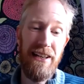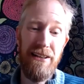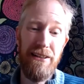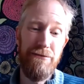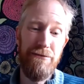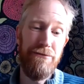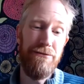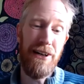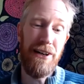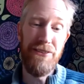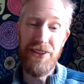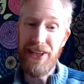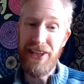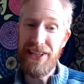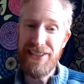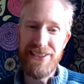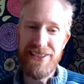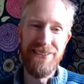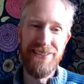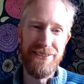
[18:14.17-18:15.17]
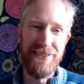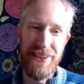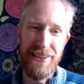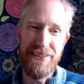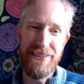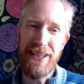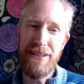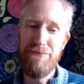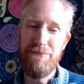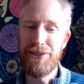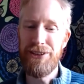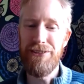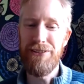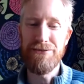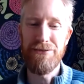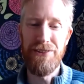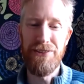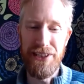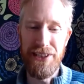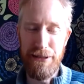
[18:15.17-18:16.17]
foundation, the same
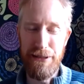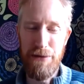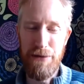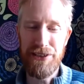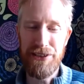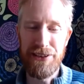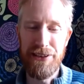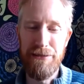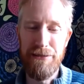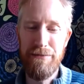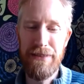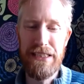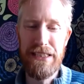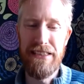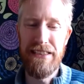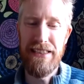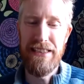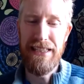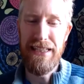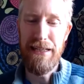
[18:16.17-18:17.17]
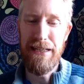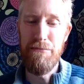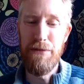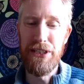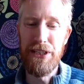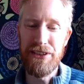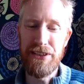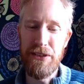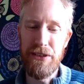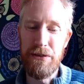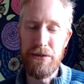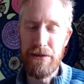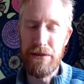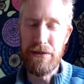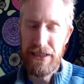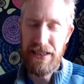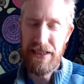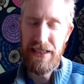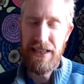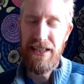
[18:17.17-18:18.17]
software in the bottom, but you
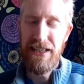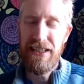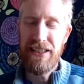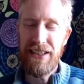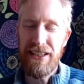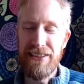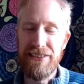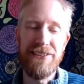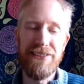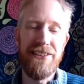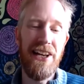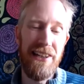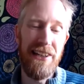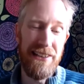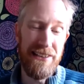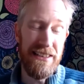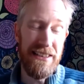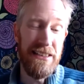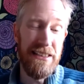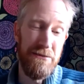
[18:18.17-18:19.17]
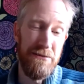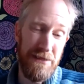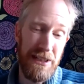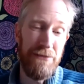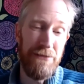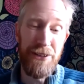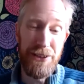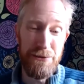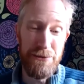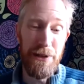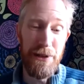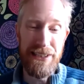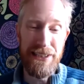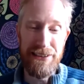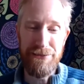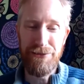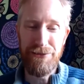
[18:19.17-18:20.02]
can sell it in different ways, for